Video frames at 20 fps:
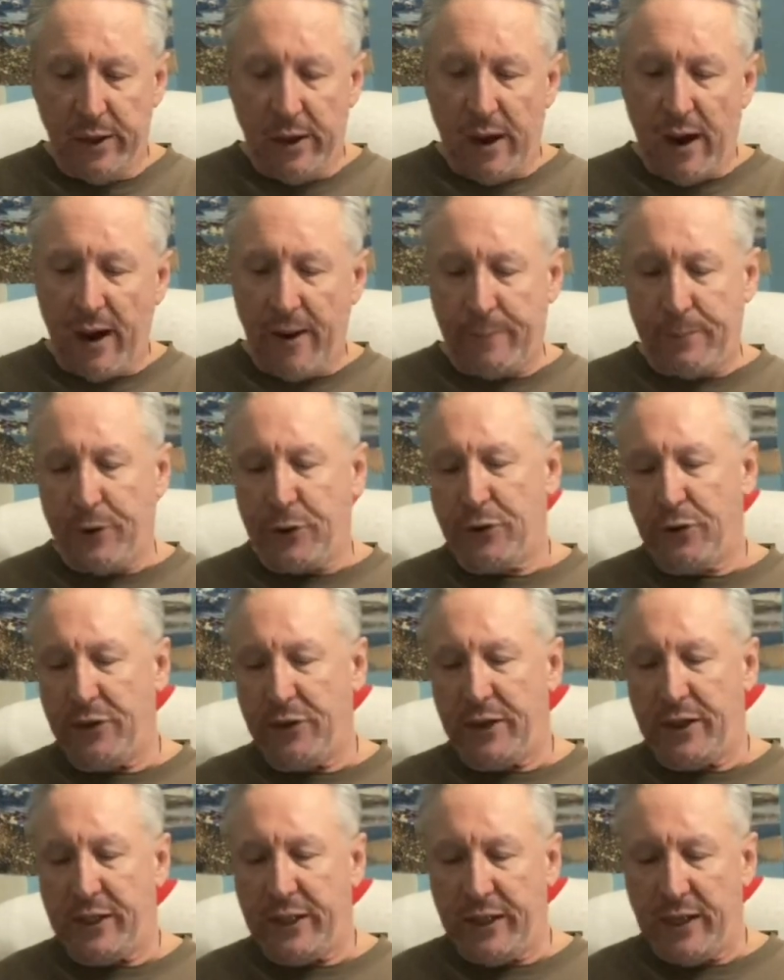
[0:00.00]

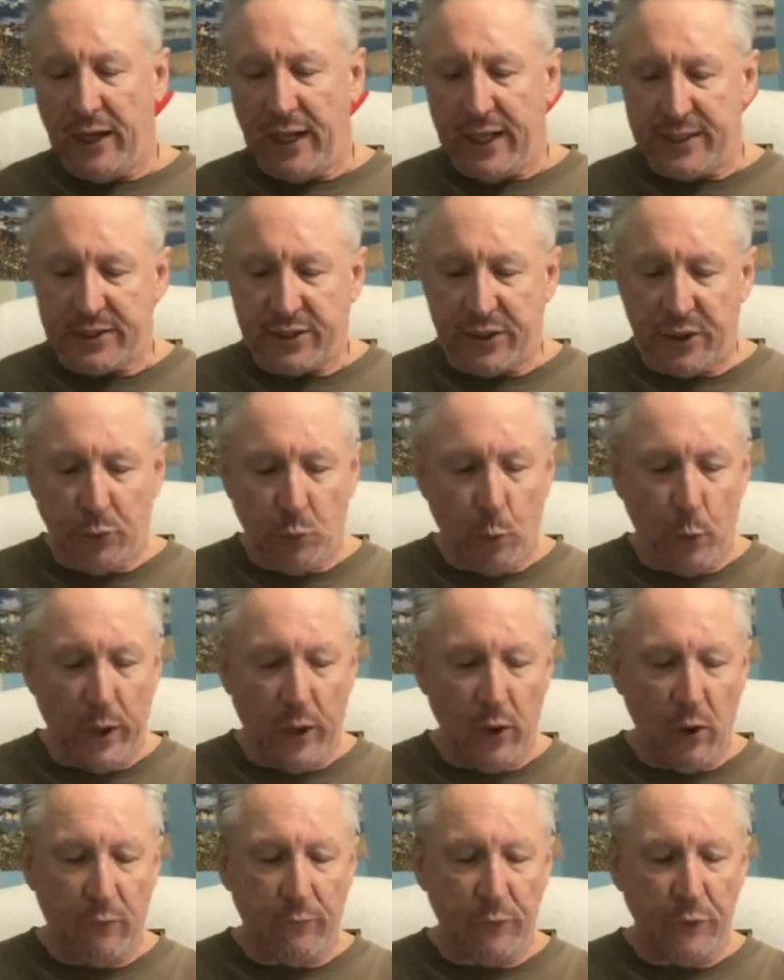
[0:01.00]
Opportunity lasted
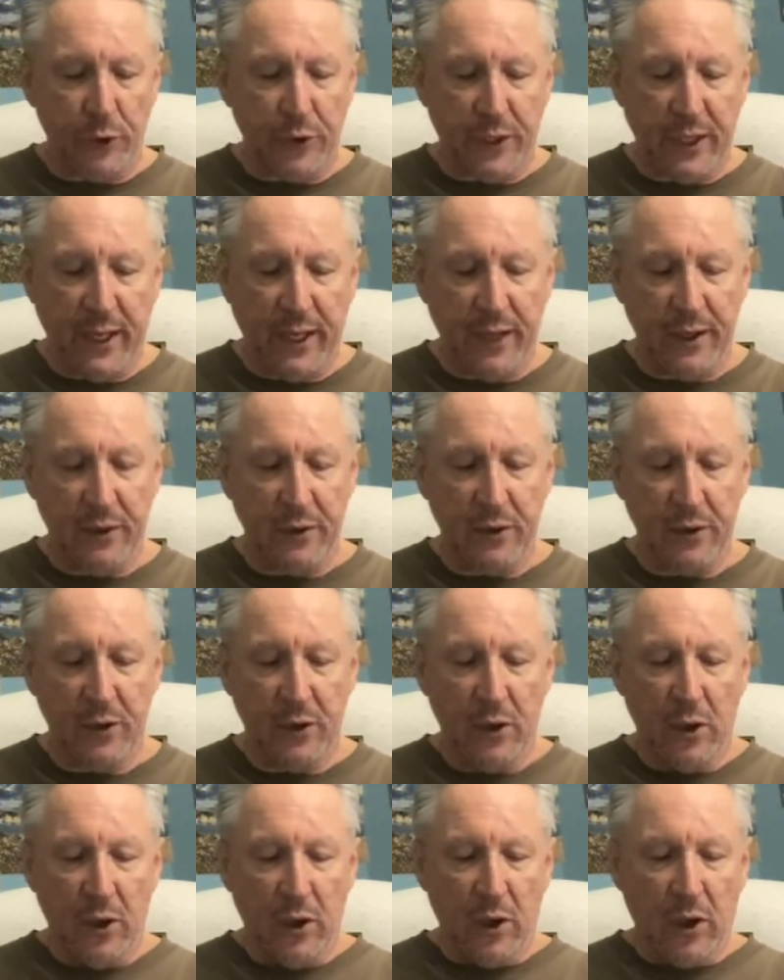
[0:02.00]
well over 10.
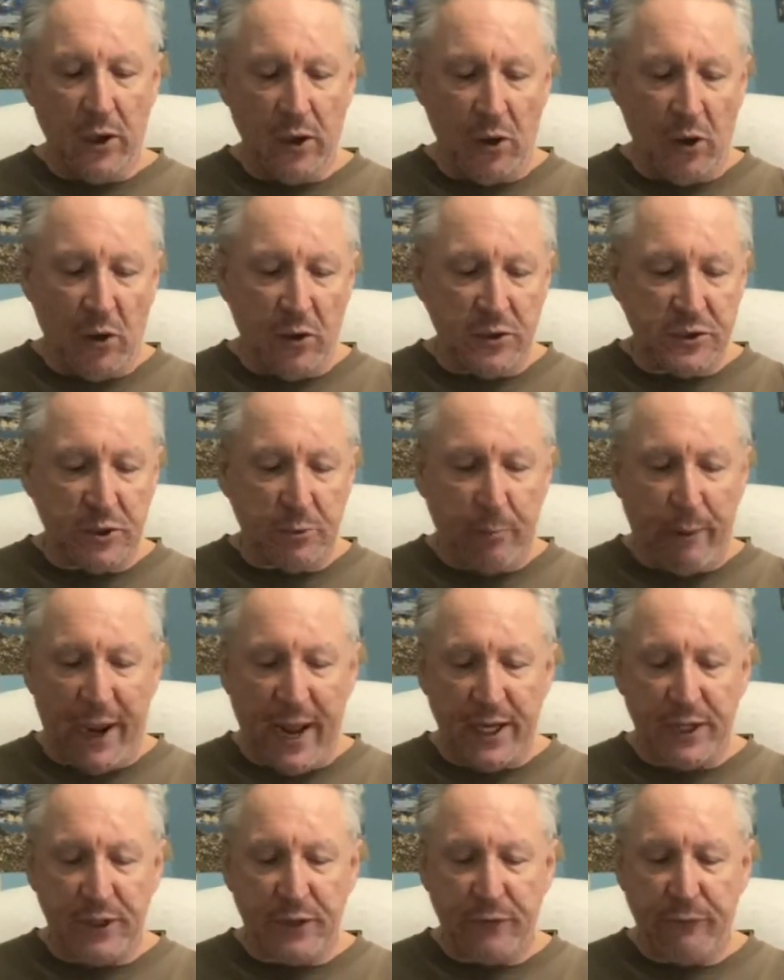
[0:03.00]
Her launch
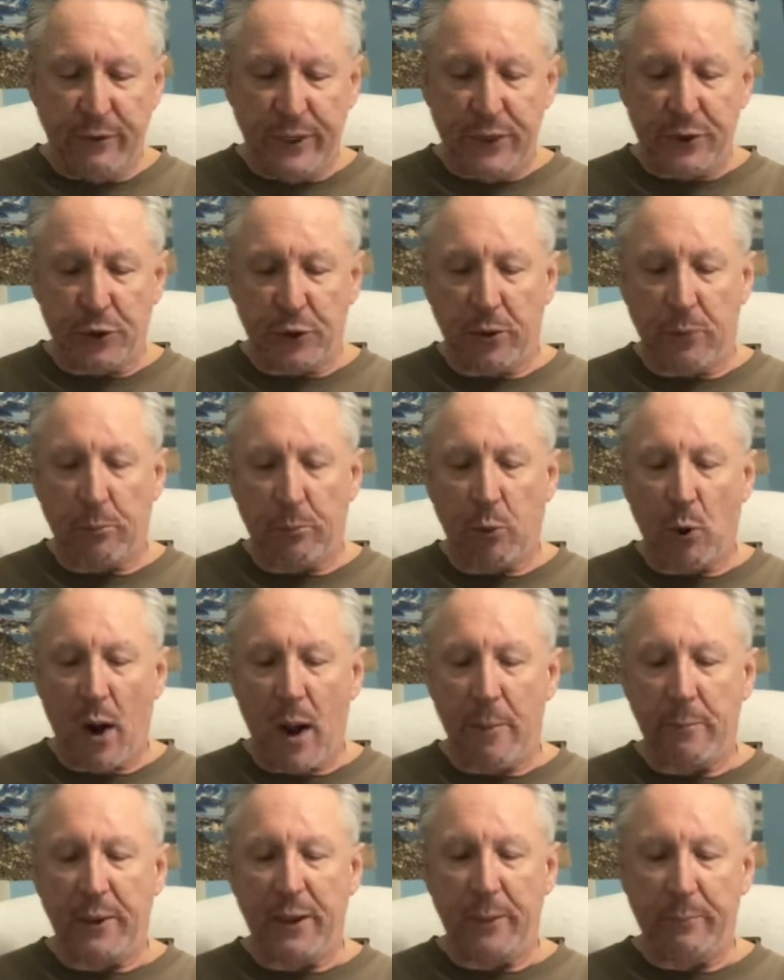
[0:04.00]
patch featured a
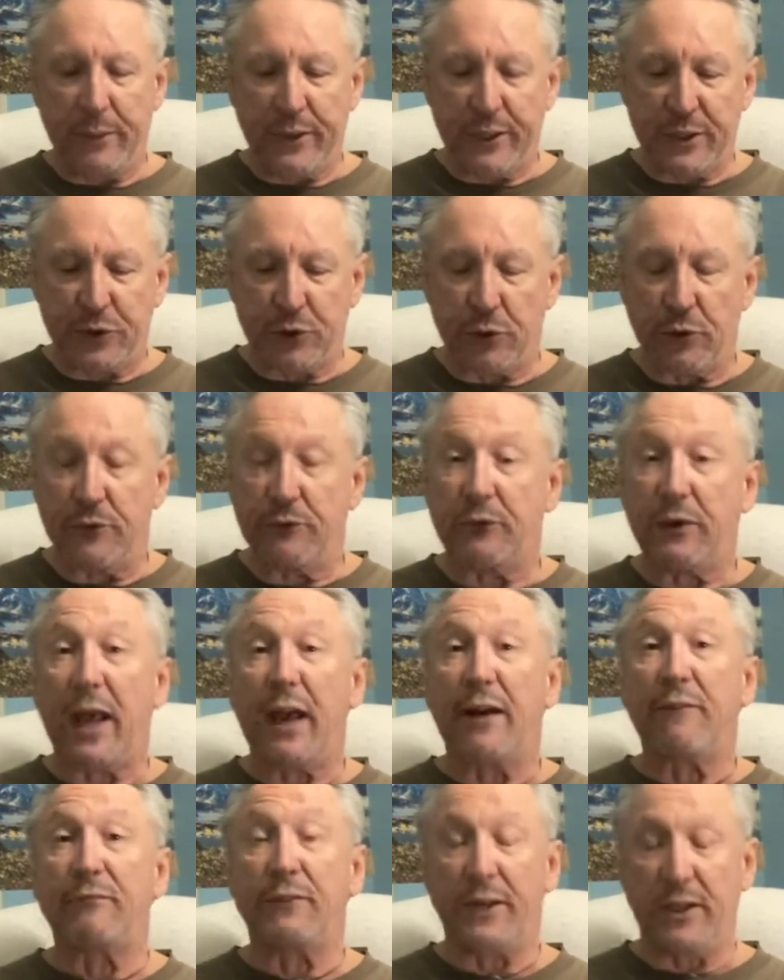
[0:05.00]
prominent picture of
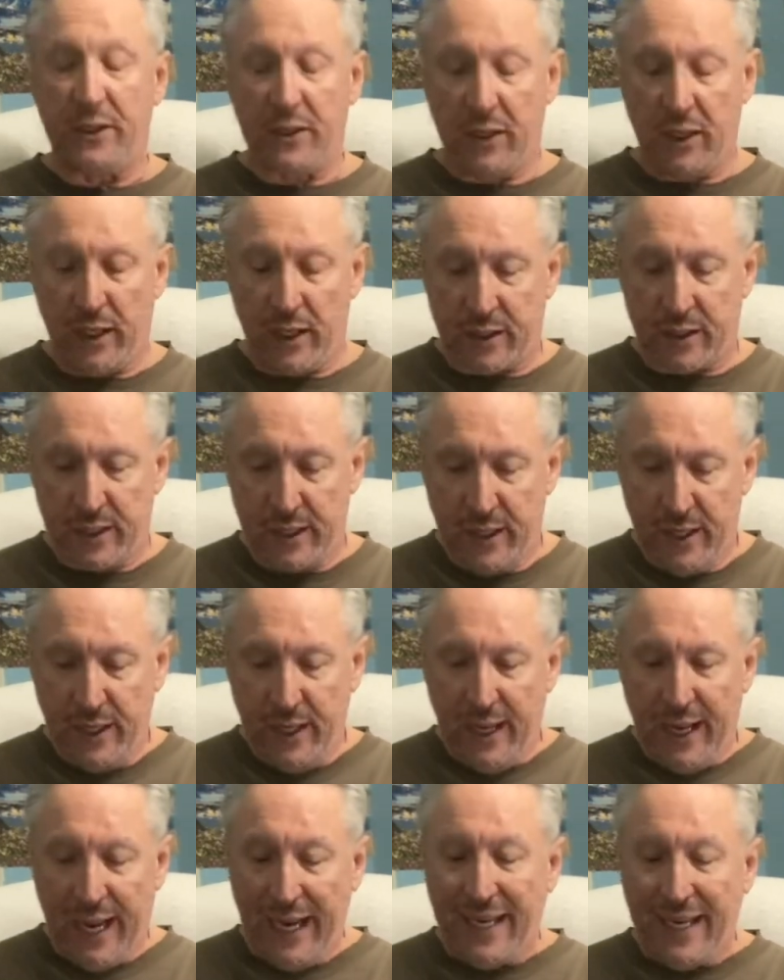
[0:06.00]
Daffy Duck,
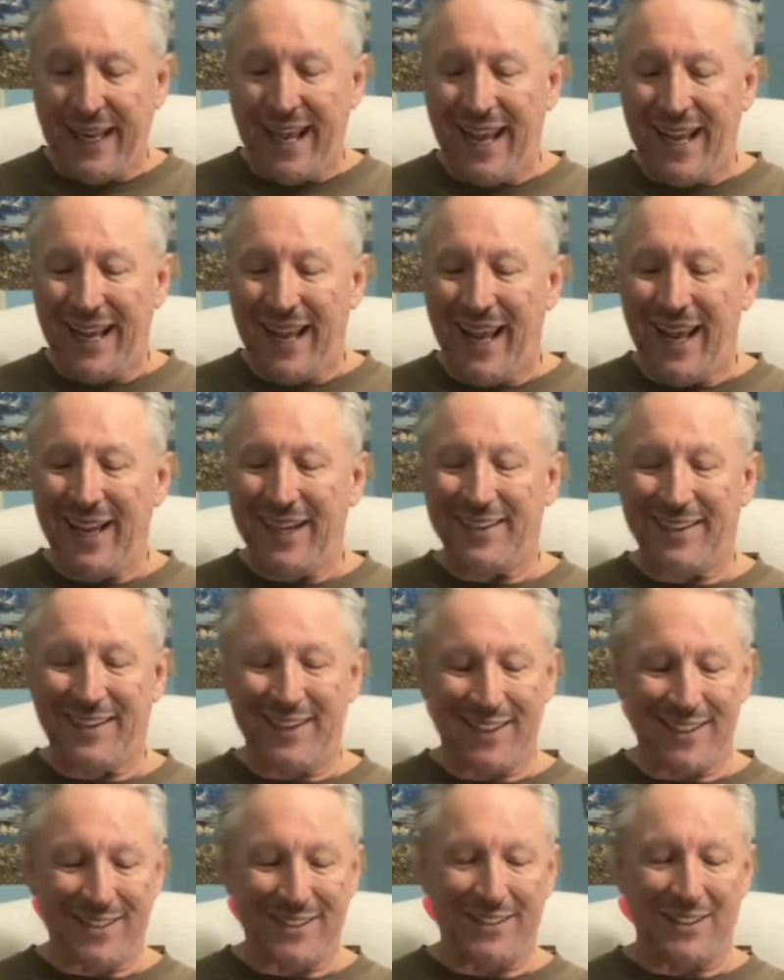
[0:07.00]
aka
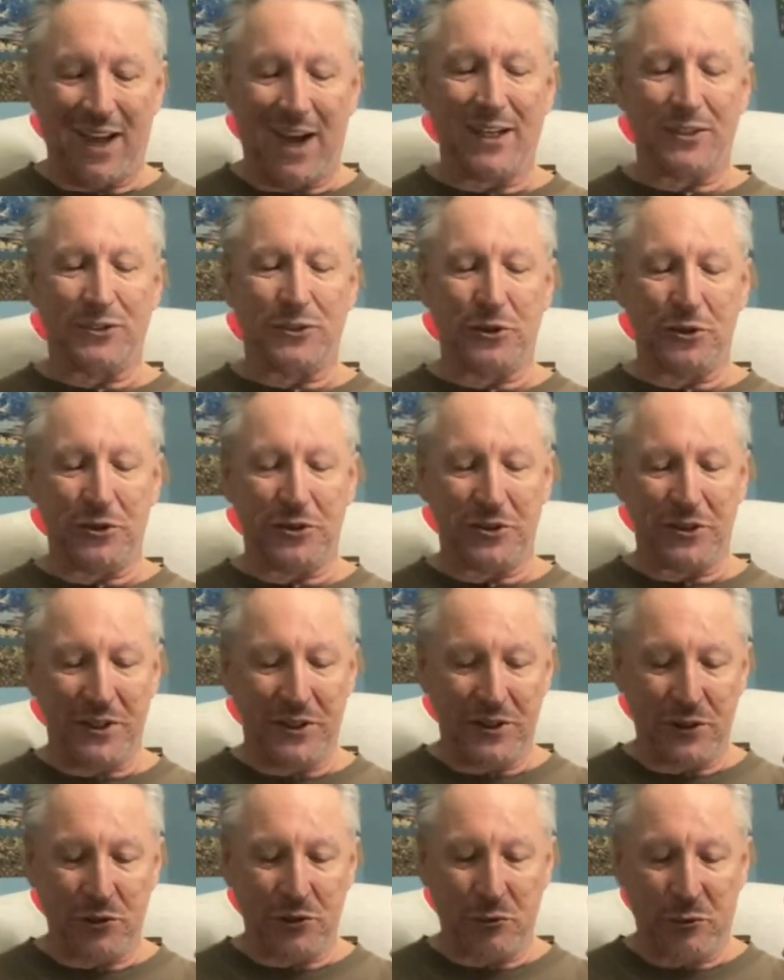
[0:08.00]
Duck Dodgers,
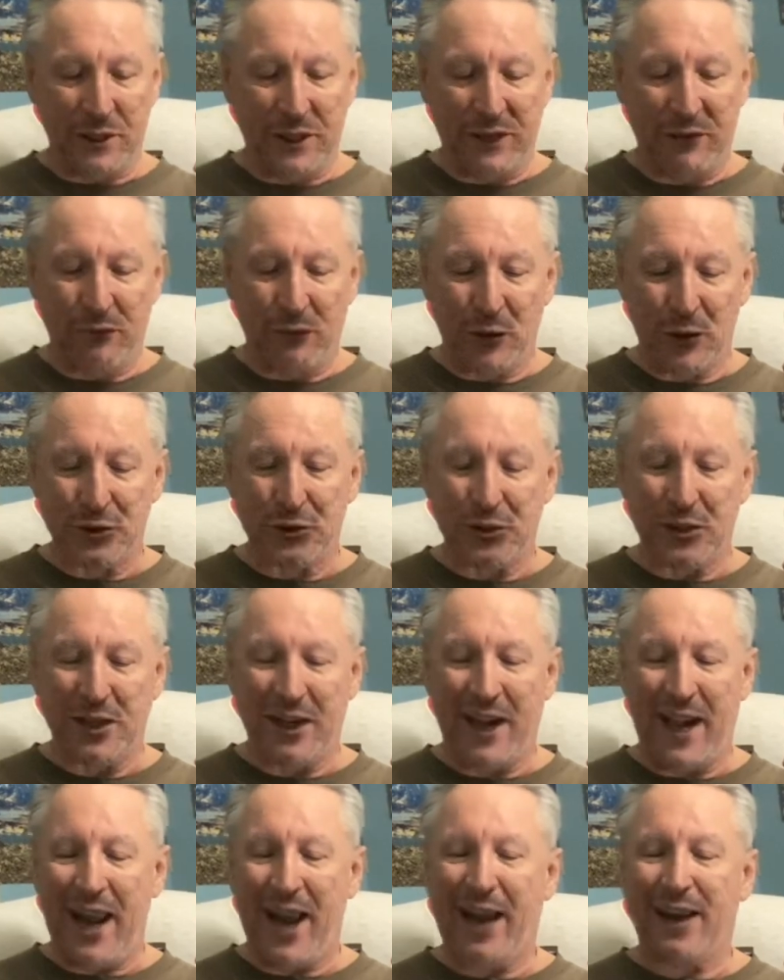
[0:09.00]
in the 21st and
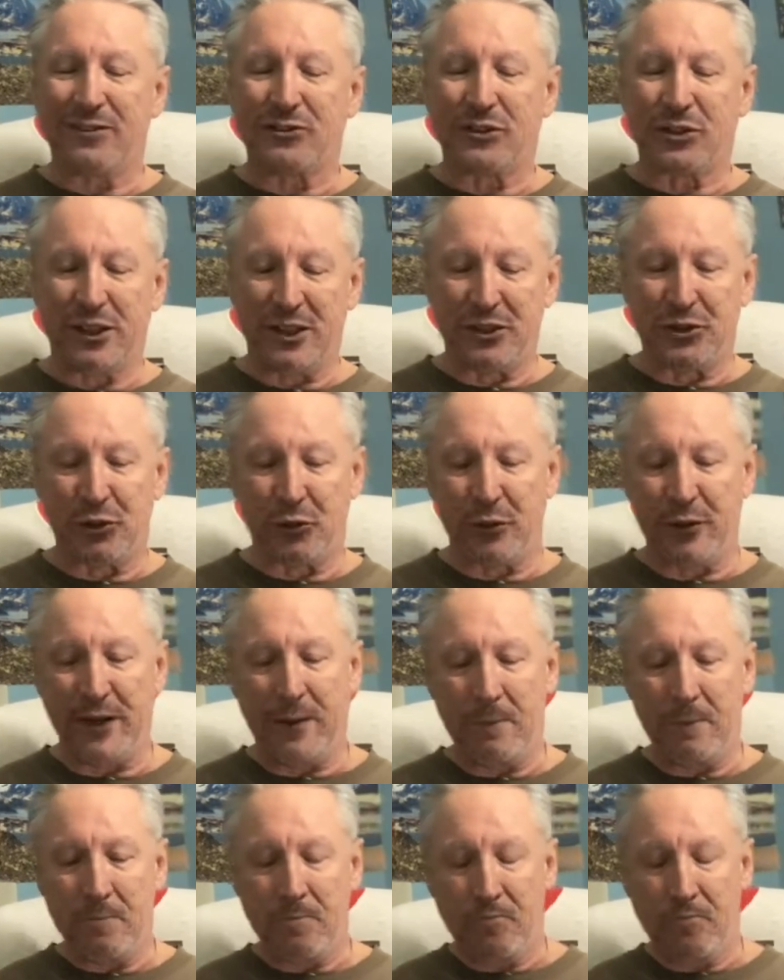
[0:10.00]
a half century.